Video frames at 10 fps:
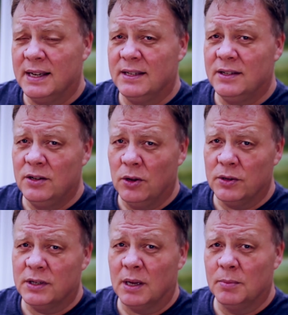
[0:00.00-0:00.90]
is
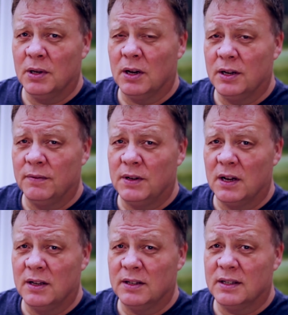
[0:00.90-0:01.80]
not some kind of
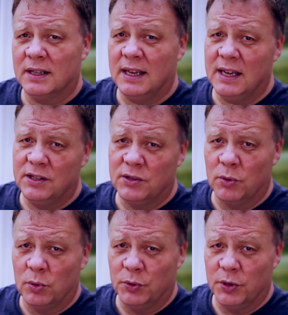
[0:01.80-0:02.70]
dance the kids
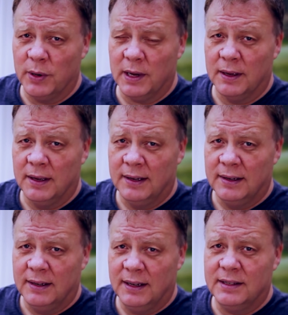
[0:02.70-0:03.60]
are all doing.
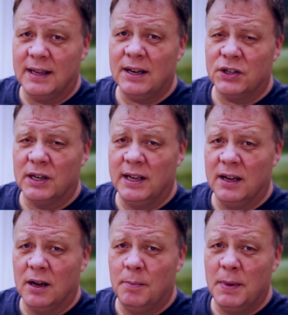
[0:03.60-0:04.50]
It's
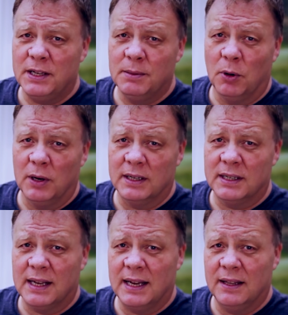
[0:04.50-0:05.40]
actually a metabolic
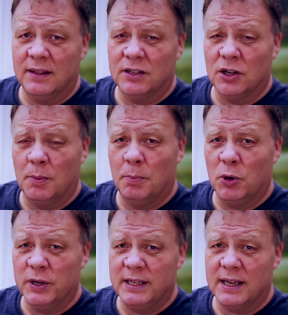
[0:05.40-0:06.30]
state that our
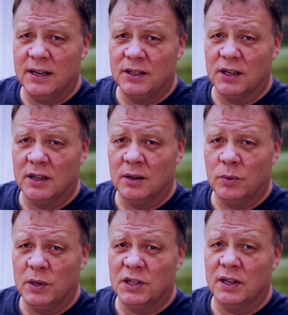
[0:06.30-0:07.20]
bodies enter
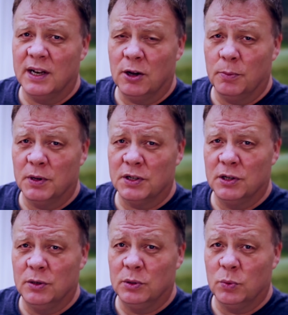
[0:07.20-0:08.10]
which can help us
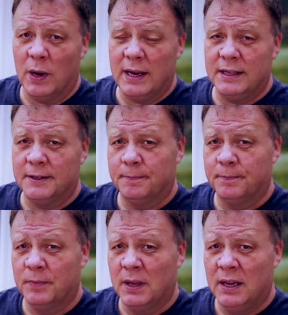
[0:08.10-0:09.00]
lose weight.
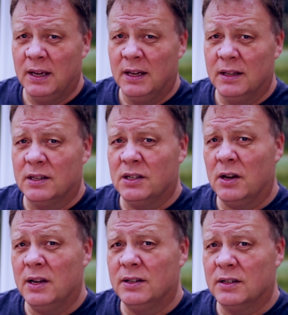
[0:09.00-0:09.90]
The
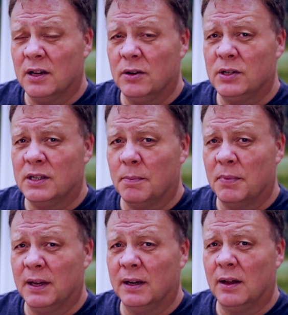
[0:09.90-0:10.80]
science goes
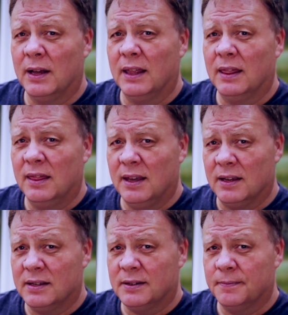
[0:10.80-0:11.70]
something like
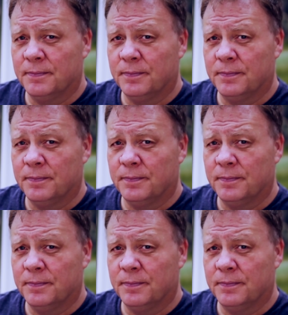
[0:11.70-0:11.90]
this.